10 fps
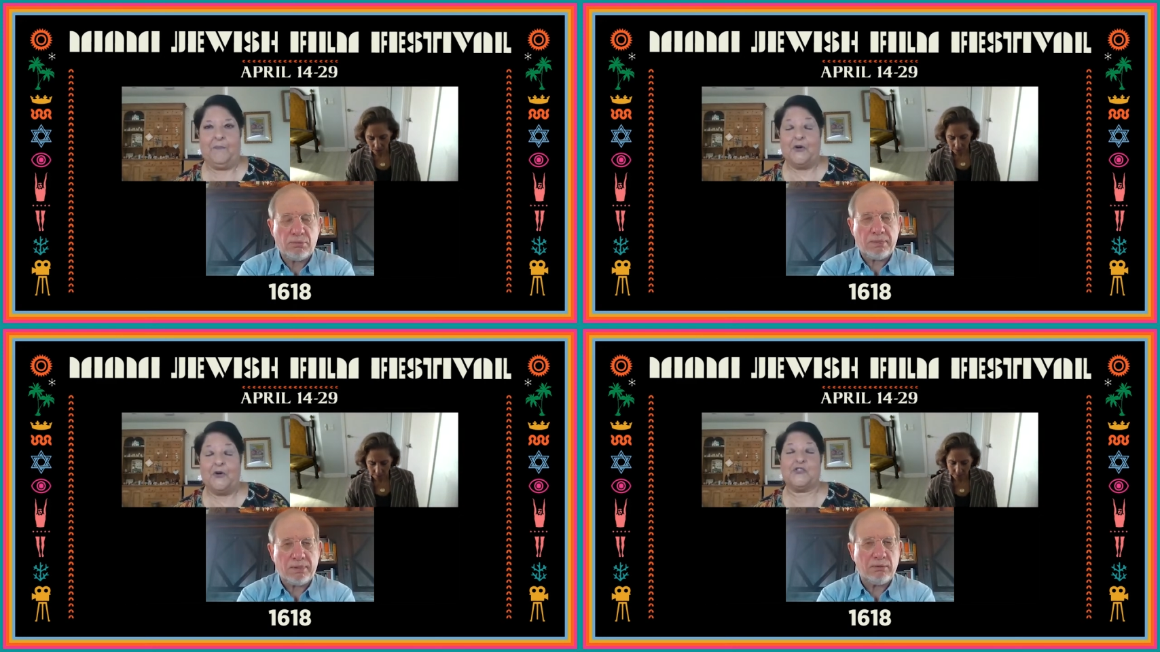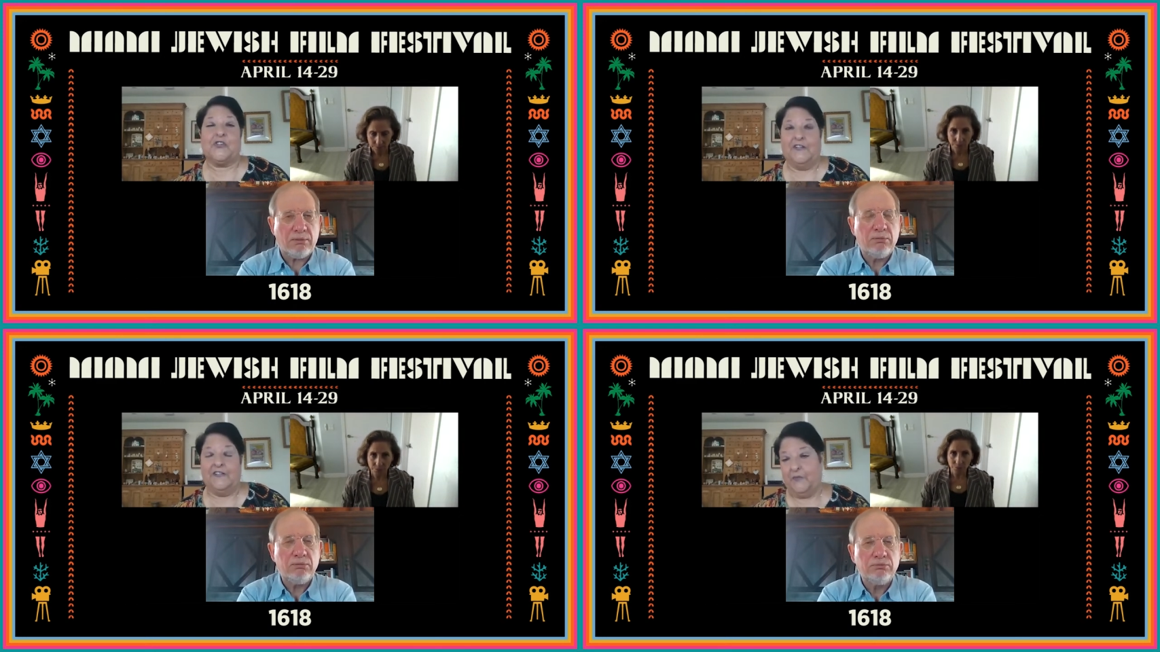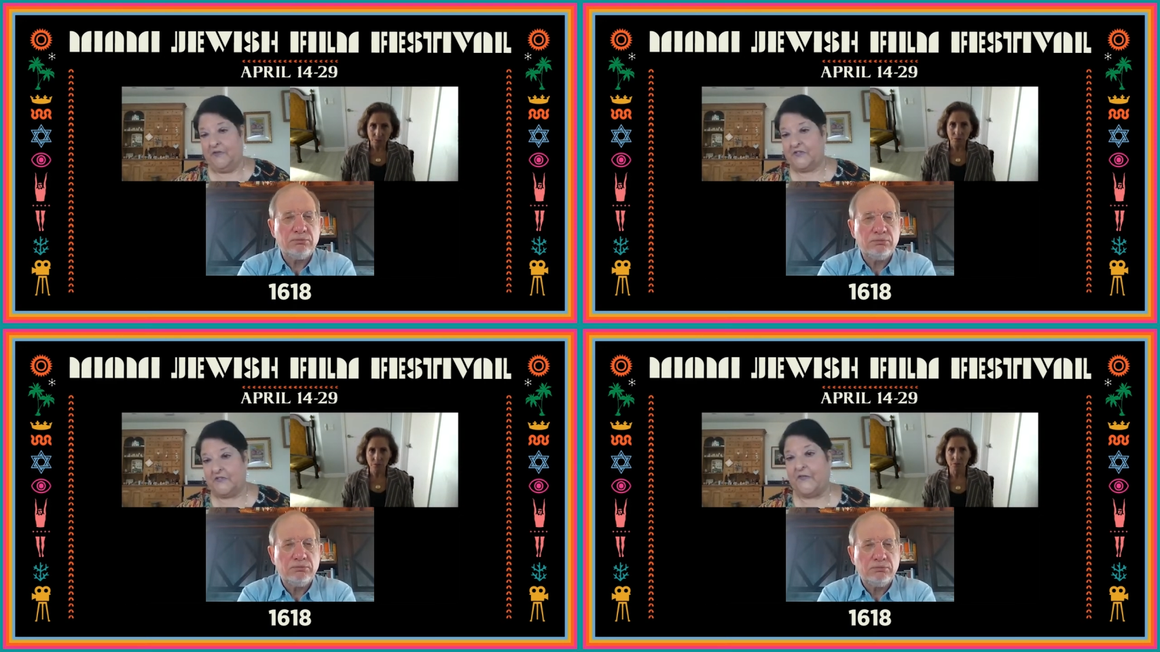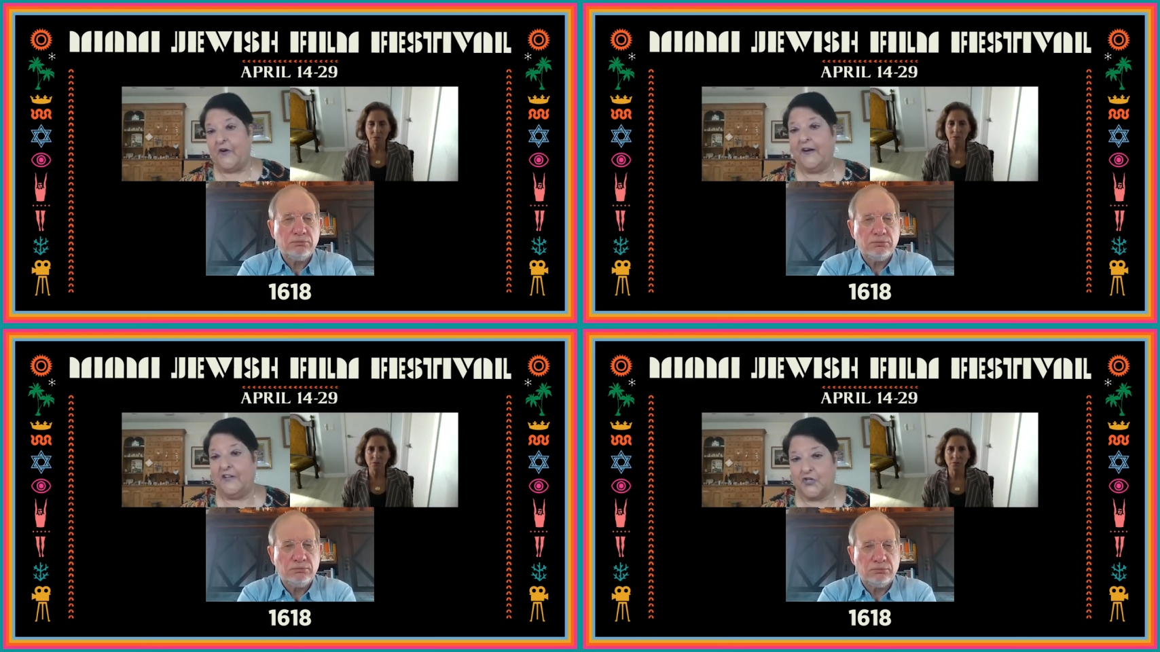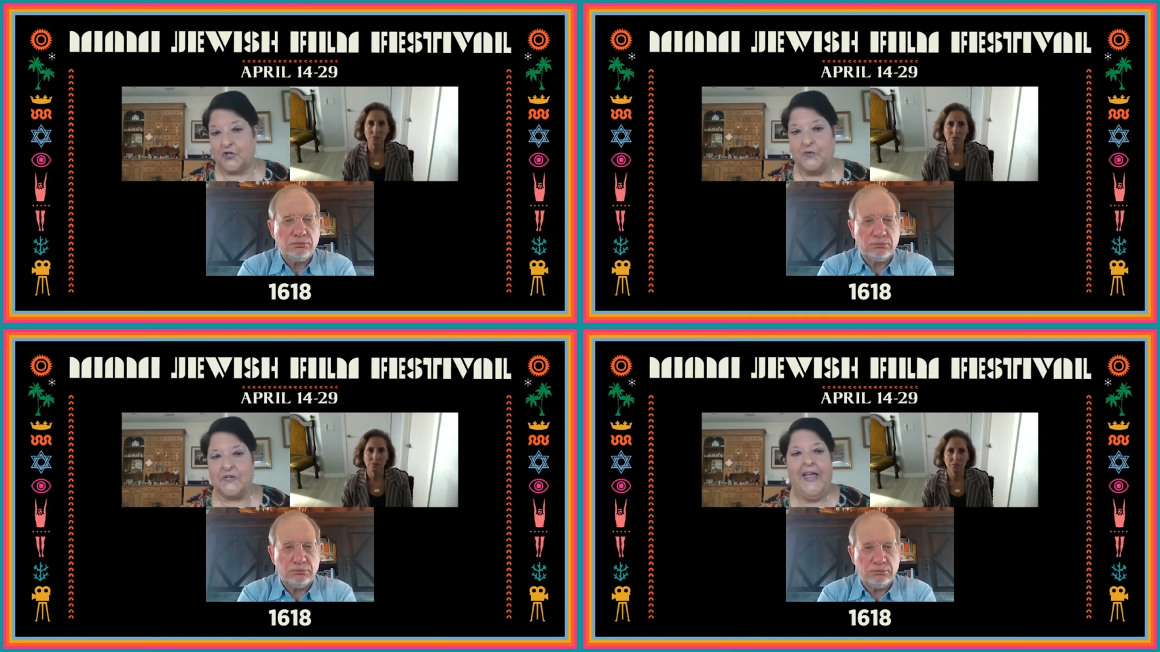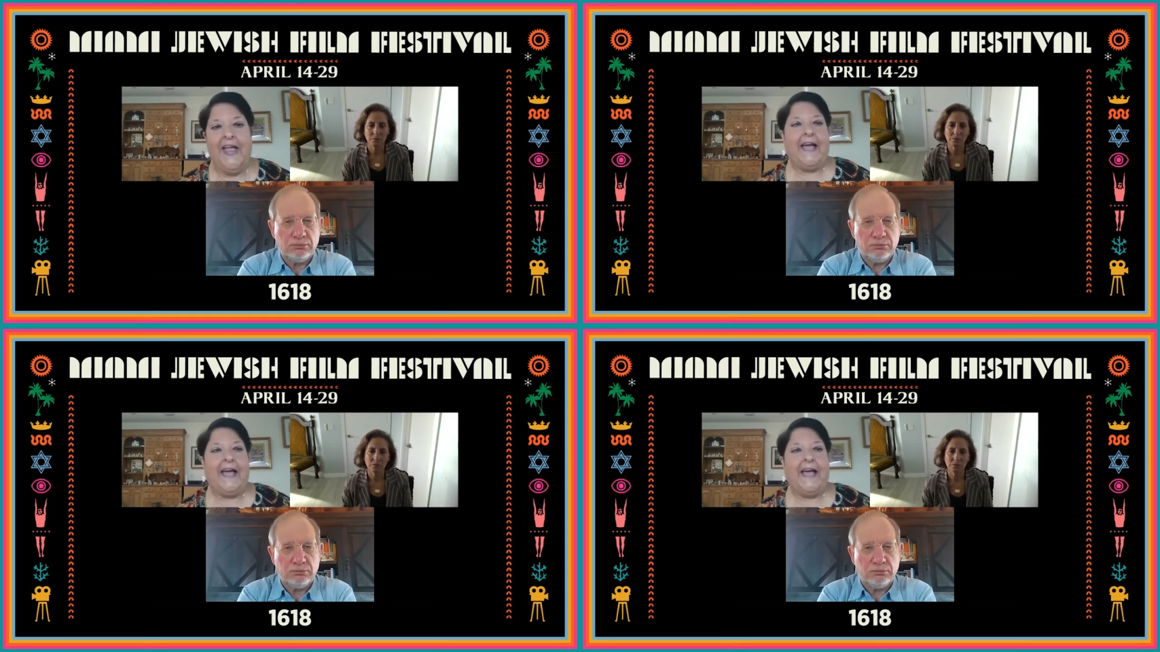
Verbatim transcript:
Speaker 1: personally with Sefarad Jews.